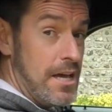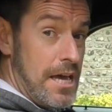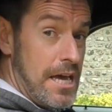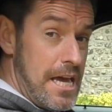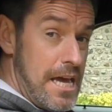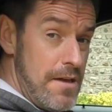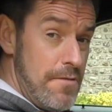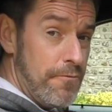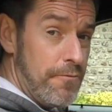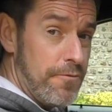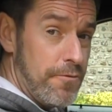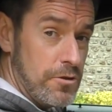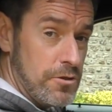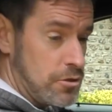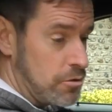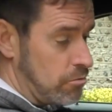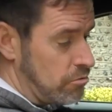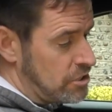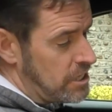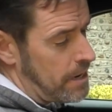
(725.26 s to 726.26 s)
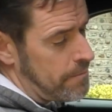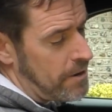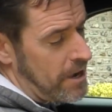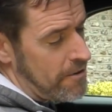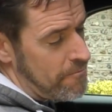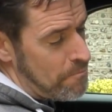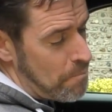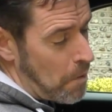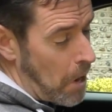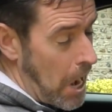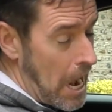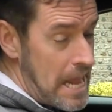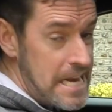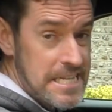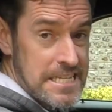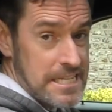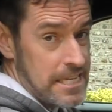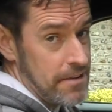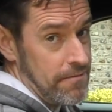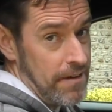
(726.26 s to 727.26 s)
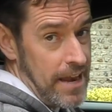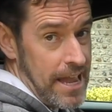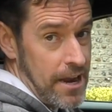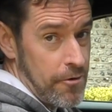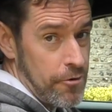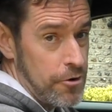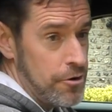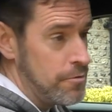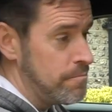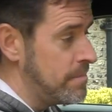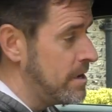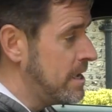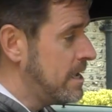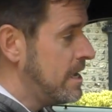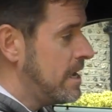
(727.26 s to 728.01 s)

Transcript: Even for a tall chap, I have plenty of leg room.